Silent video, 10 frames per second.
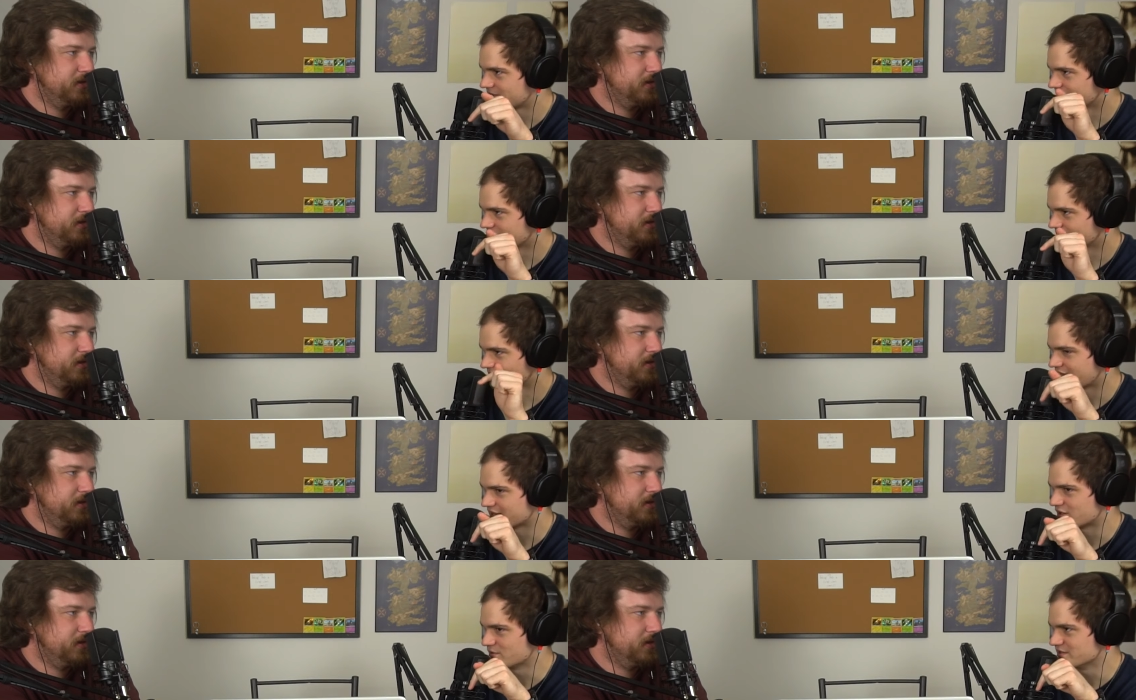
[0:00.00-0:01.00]
Speaker 1: the guy
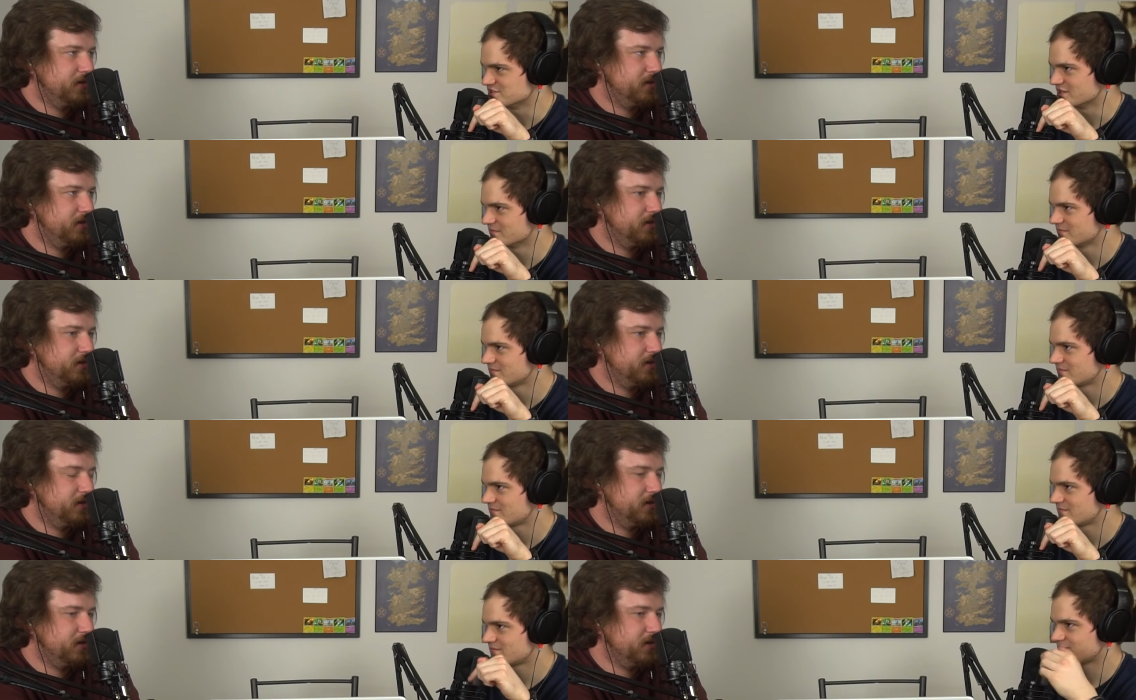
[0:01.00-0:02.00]
that owned the gym,
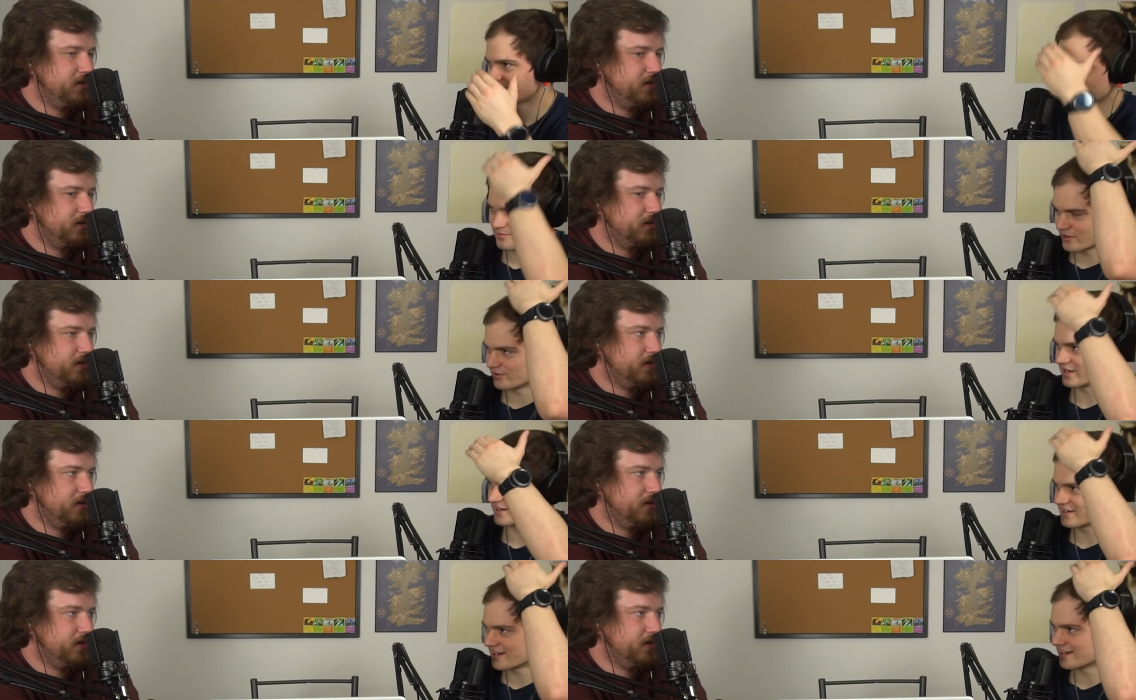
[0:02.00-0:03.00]

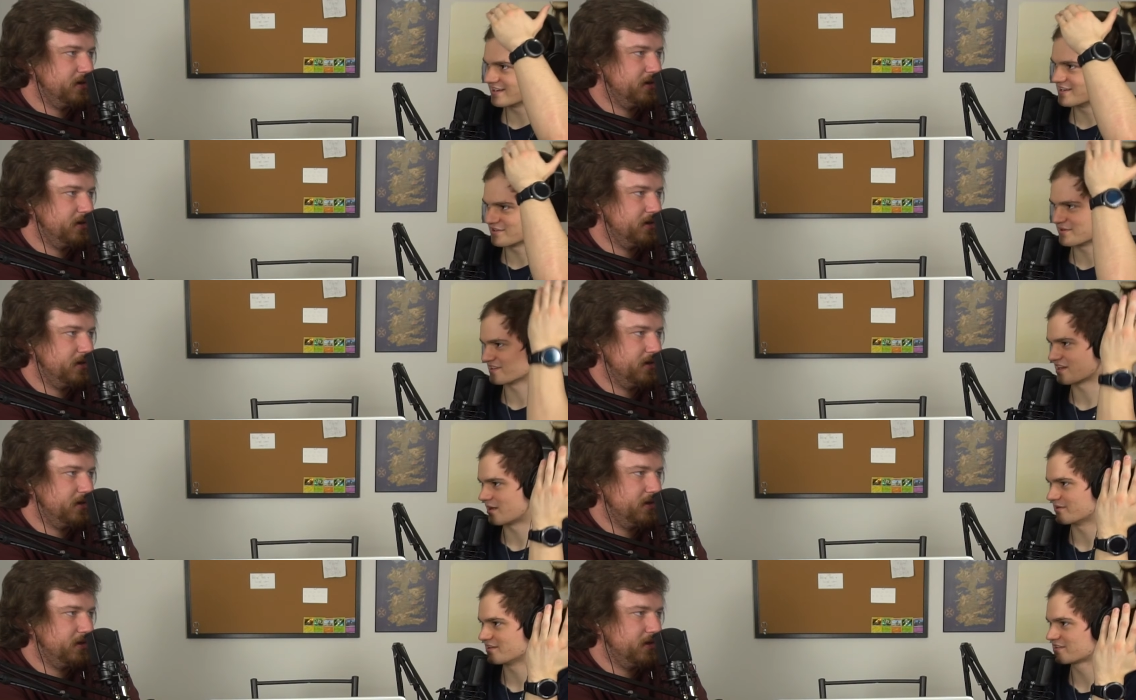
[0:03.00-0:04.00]
bald-headed guy. He's always in
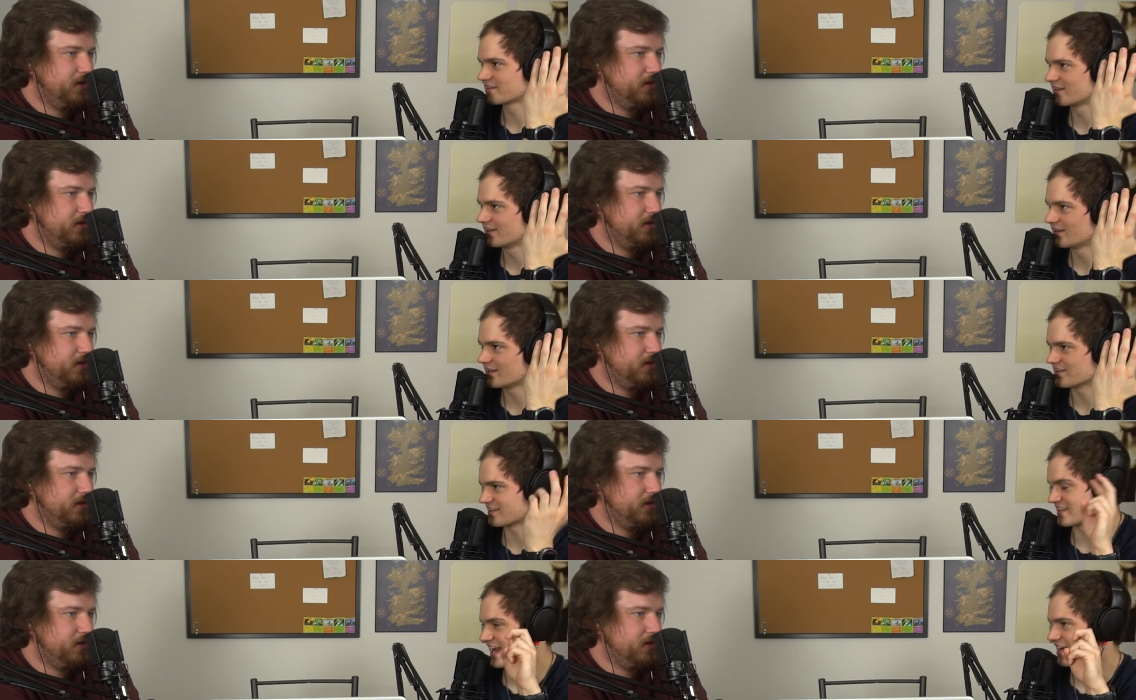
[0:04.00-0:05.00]
comedies as like the